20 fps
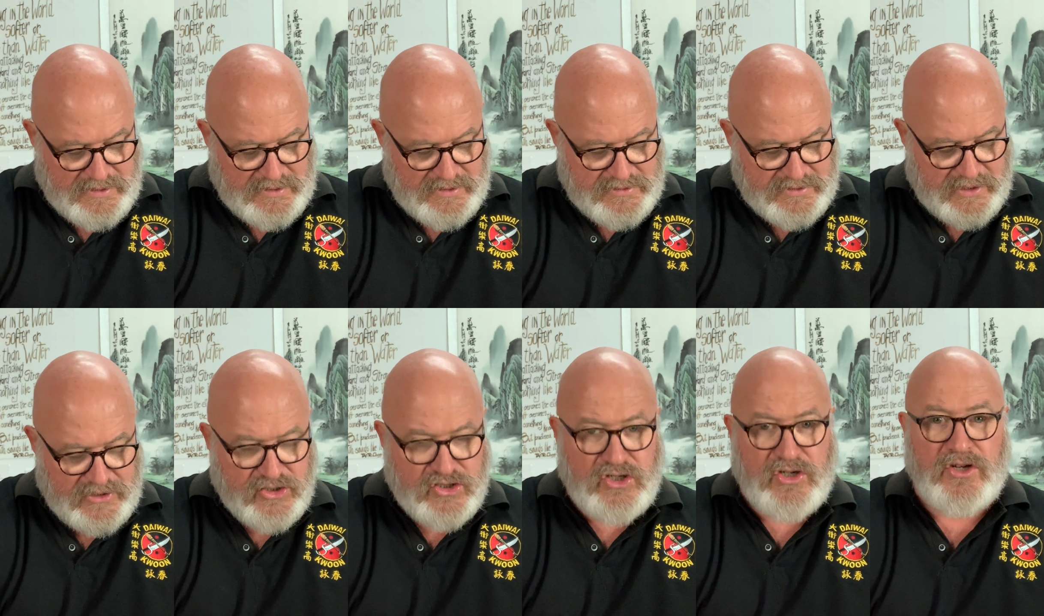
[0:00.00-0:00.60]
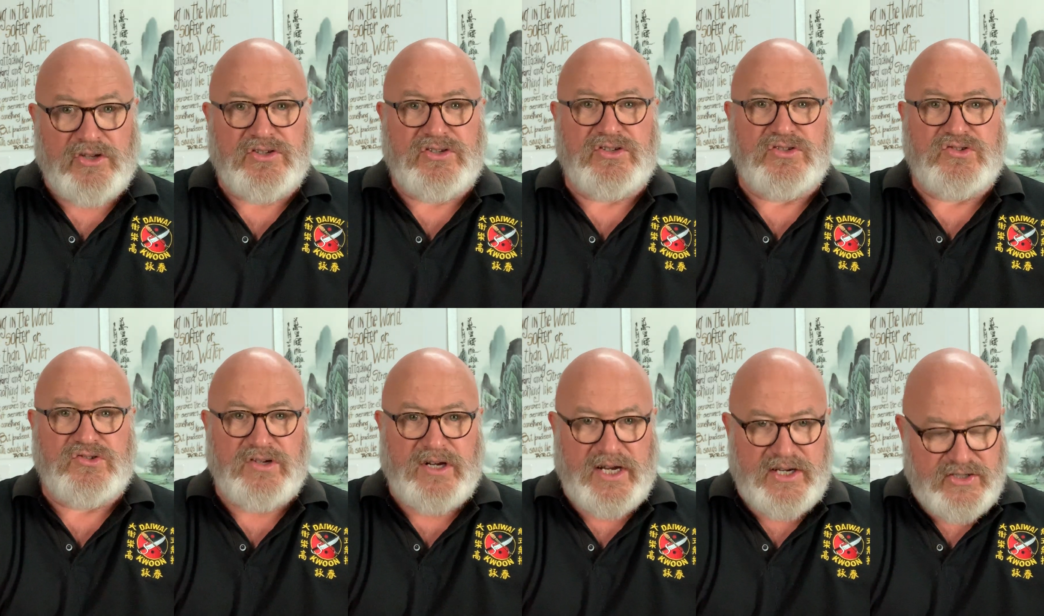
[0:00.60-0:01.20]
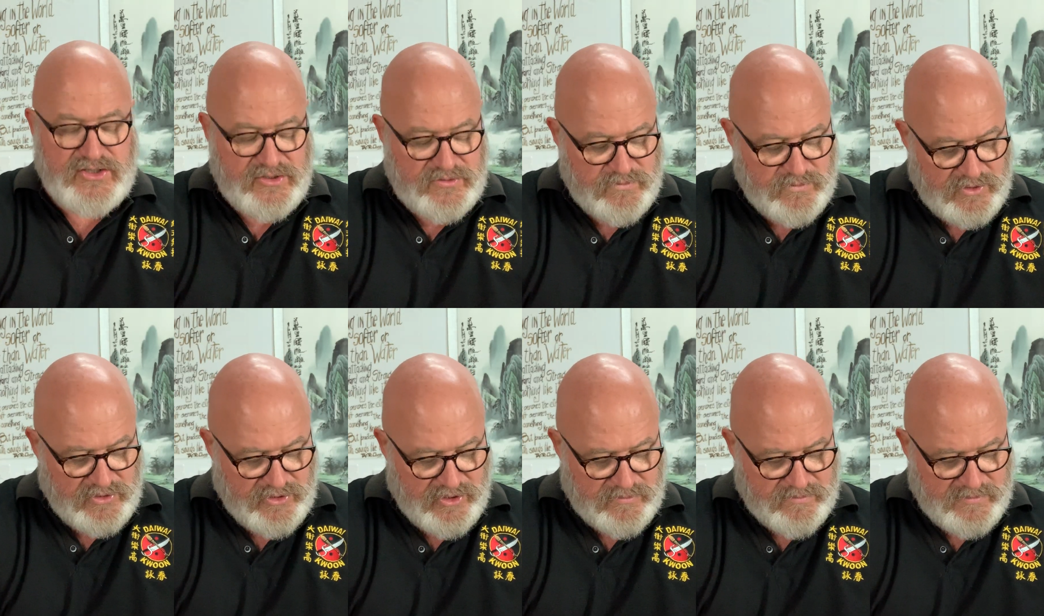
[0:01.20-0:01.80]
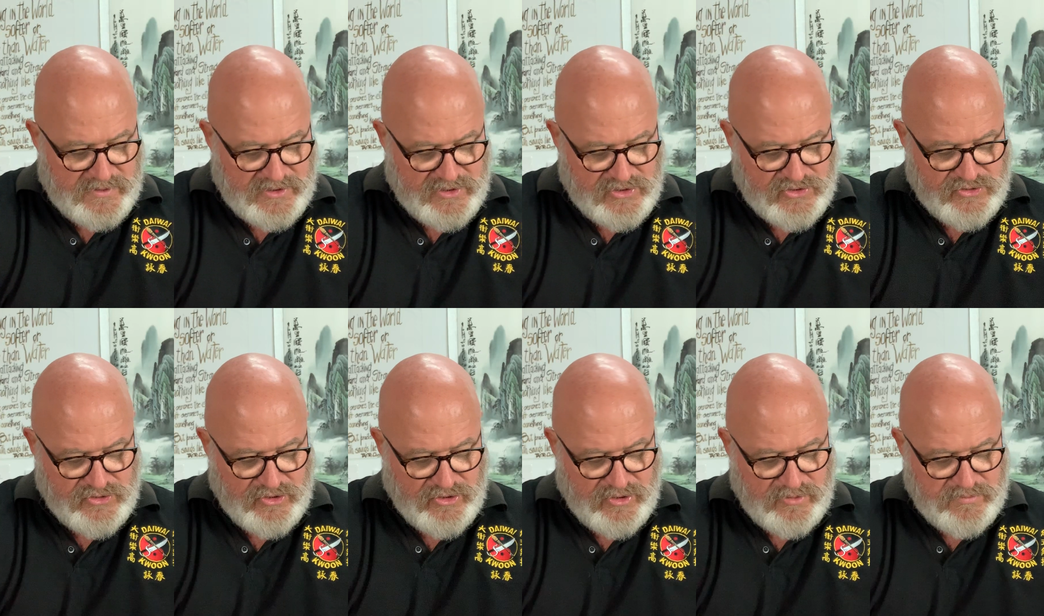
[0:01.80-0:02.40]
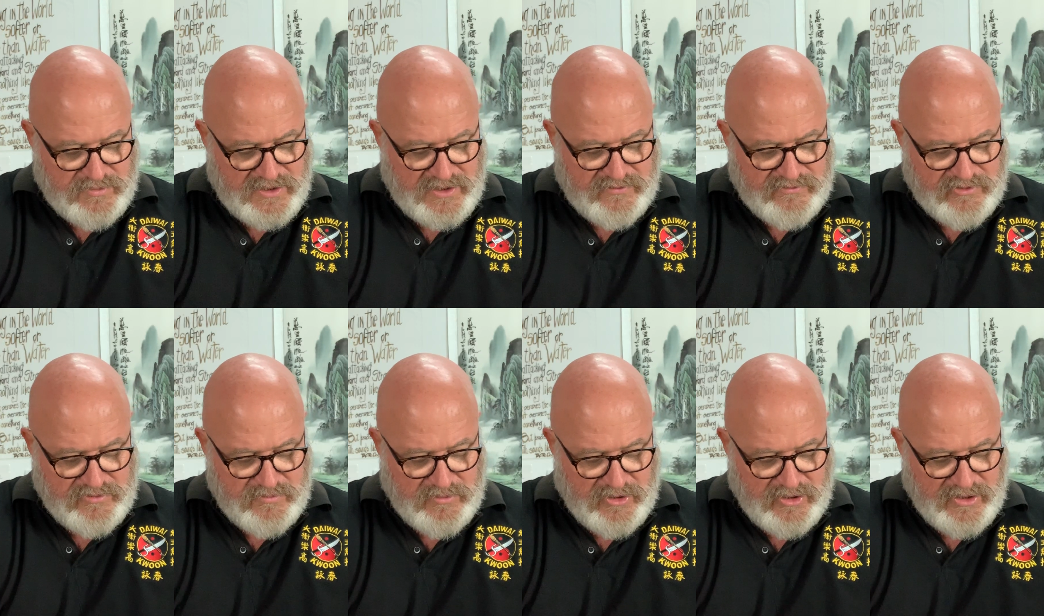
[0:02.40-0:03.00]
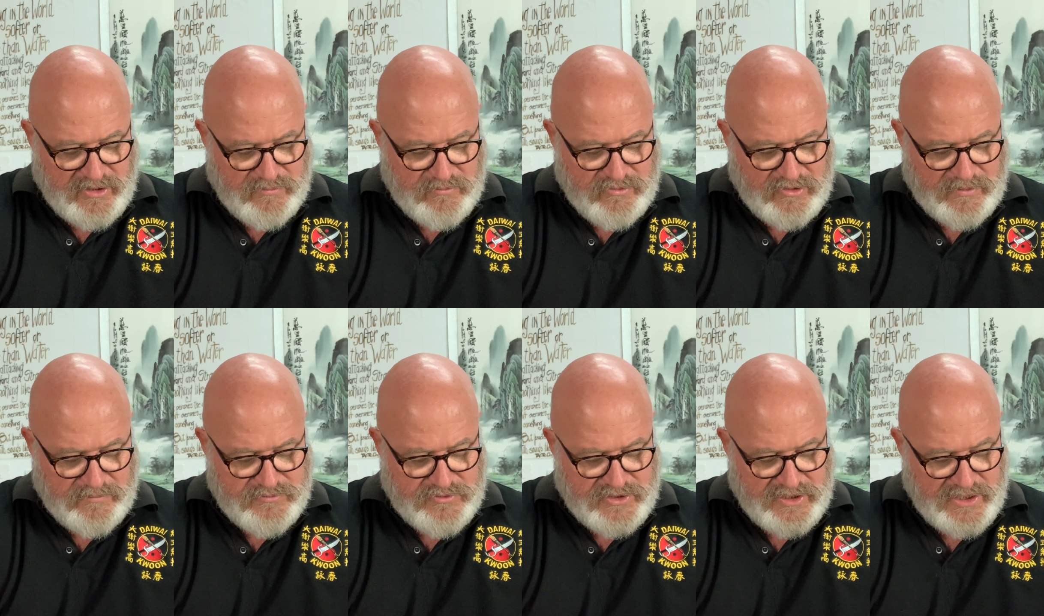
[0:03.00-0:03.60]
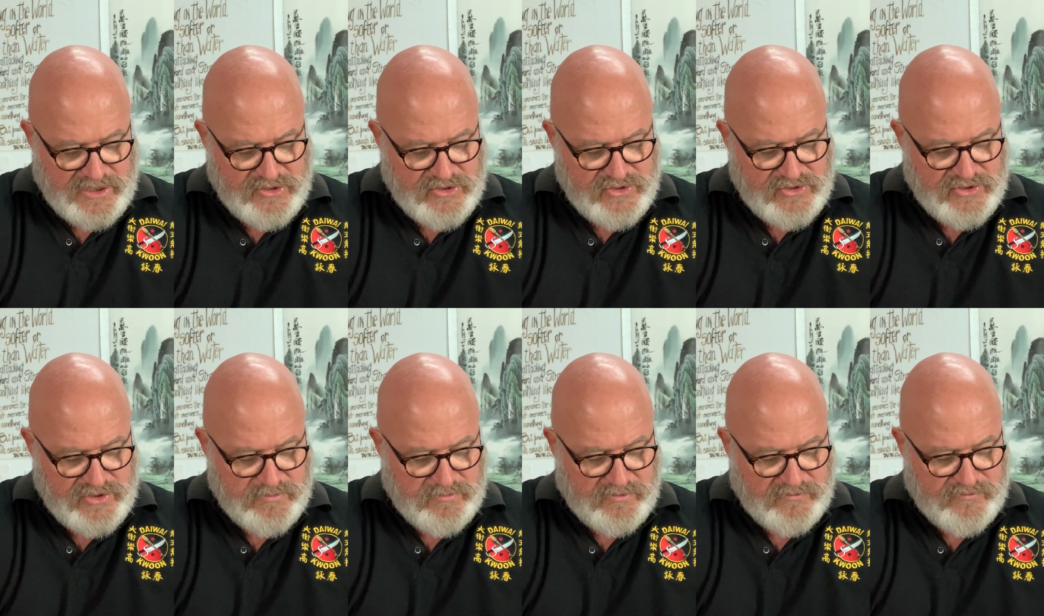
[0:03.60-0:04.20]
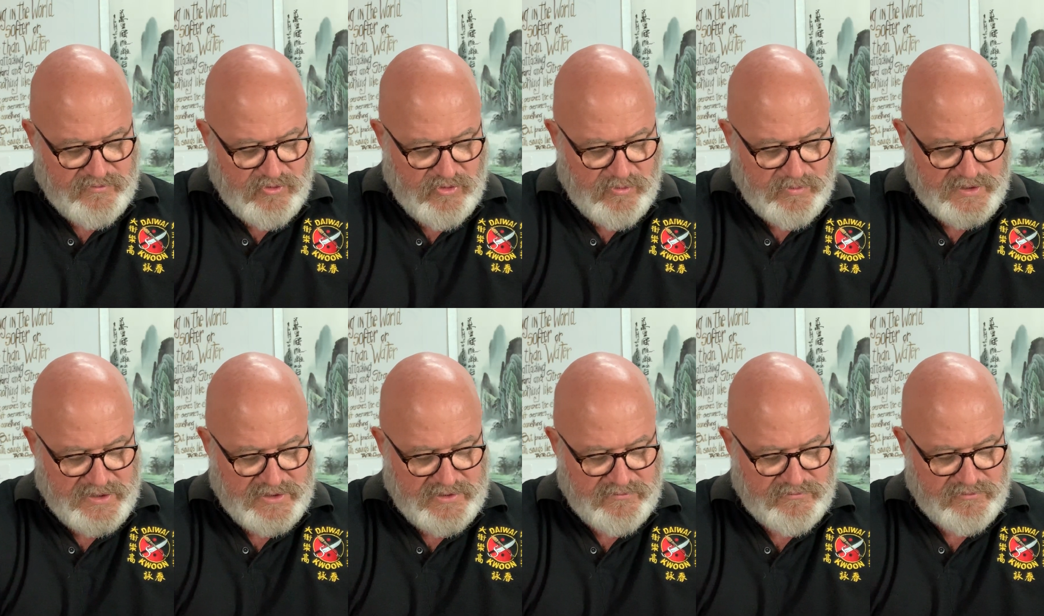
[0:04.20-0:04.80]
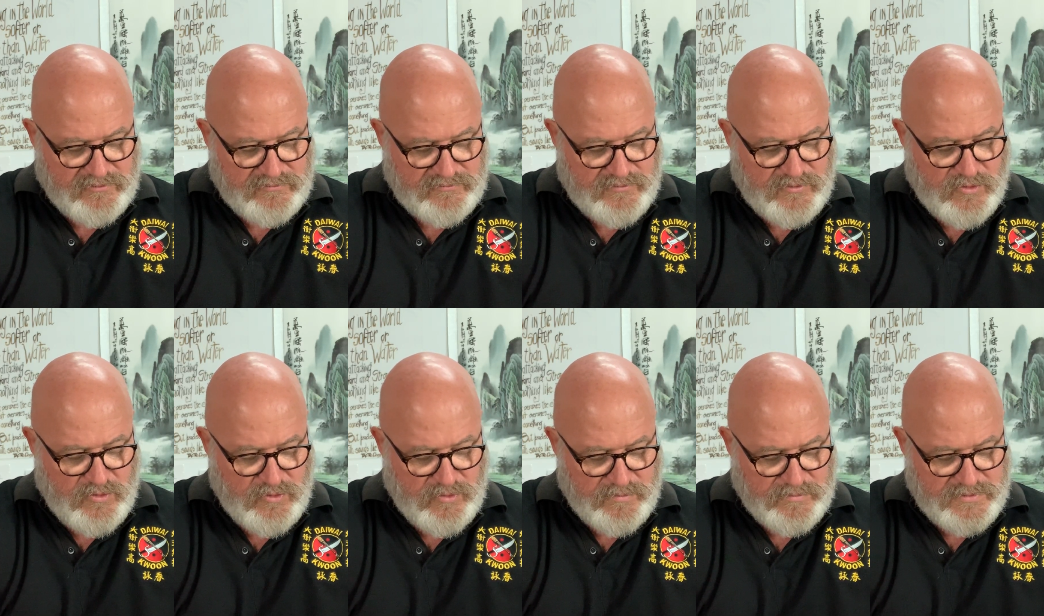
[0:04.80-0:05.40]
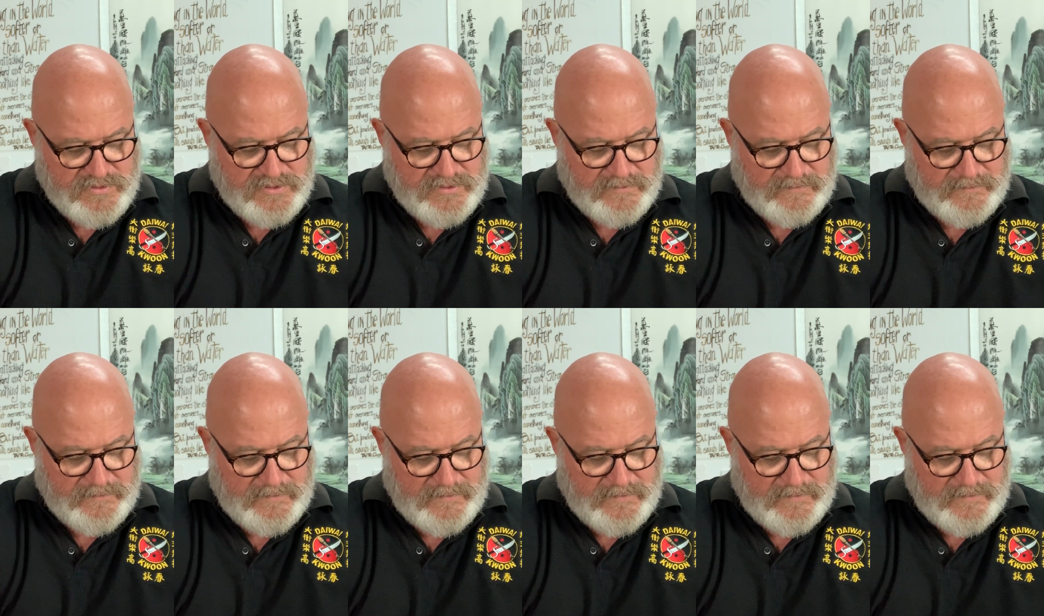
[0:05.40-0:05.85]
Such concentration will not be disturbed even by abrupt changes in performing different forms.